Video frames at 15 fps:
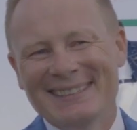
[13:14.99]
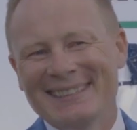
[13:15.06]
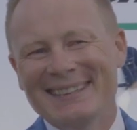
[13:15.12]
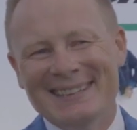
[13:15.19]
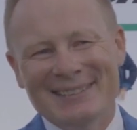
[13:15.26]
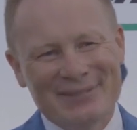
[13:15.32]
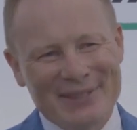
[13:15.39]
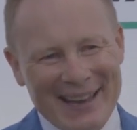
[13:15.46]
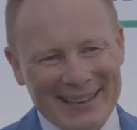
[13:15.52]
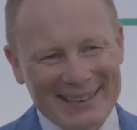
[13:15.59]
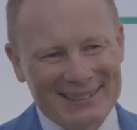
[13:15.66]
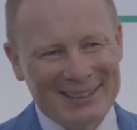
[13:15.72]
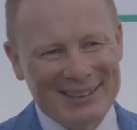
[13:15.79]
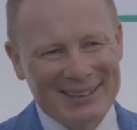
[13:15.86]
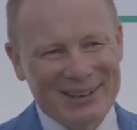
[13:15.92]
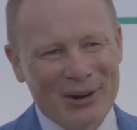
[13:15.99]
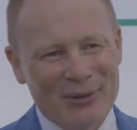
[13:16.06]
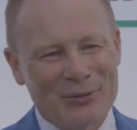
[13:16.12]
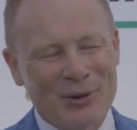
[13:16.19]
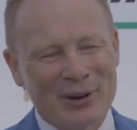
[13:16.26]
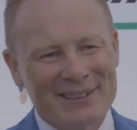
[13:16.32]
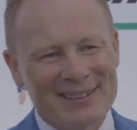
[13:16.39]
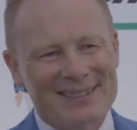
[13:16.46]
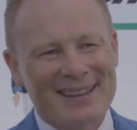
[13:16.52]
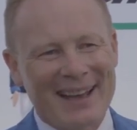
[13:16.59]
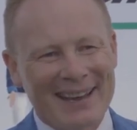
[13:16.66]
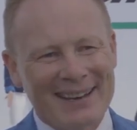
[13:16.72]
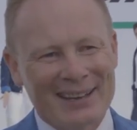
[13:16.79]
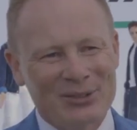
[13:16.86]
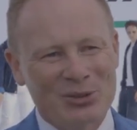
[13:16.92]
the event, you know, for a
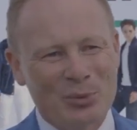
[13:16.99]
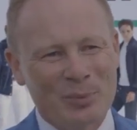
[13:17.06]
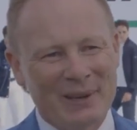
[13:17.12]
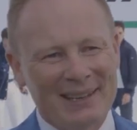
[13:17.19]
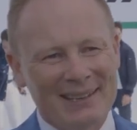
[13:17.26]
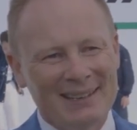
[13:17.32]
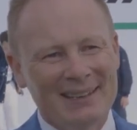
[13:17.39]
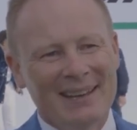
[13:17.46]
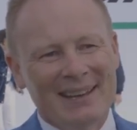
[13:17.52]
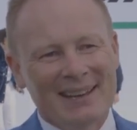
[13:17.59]
designer to be.